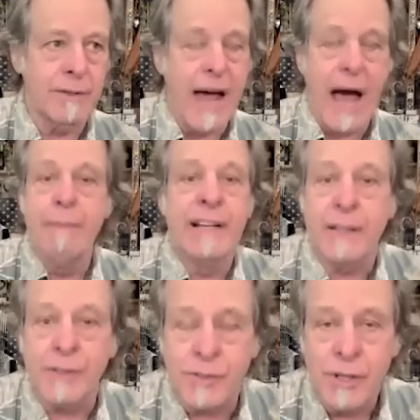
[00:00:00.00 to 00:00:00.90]

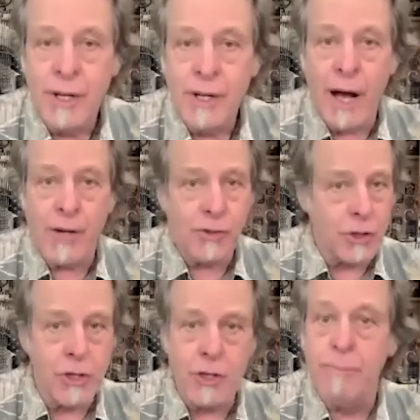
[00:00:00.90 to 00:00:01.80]
dominance,
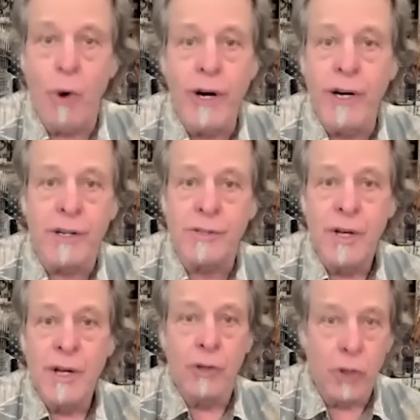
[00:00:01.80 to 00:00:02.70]
secure
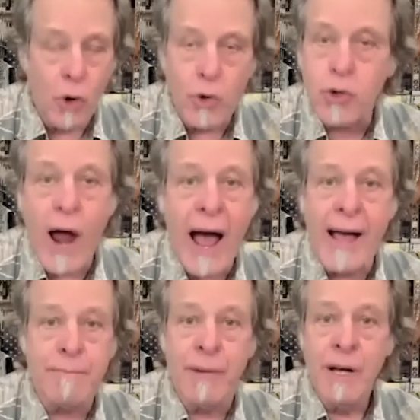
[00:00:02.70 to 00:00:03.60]
borders, low
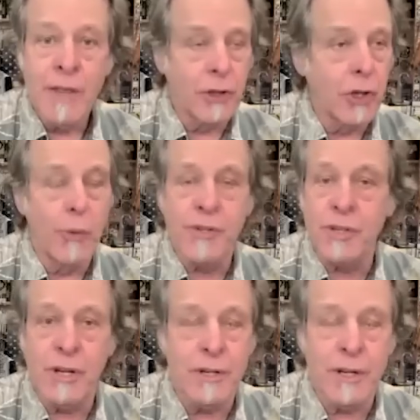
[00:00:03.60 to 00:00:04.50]
crime, the
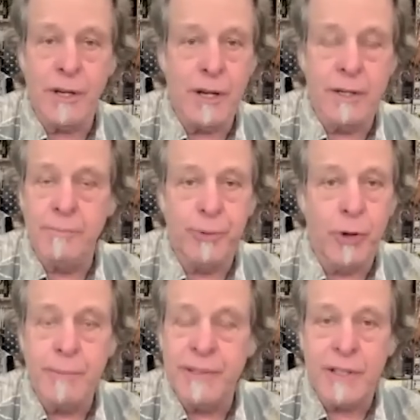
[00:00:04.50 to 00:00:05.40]
lowest
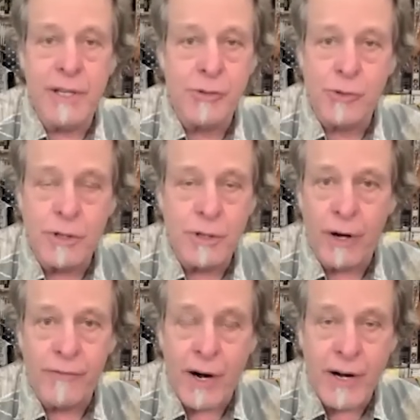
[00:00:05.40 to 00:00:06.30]
unemployment in the history
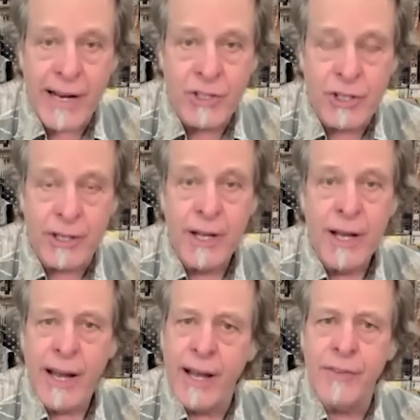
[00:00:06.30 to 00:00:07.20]
of our nation.
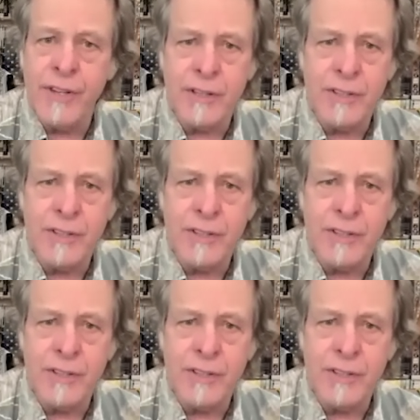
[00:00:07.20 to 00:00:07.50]
And the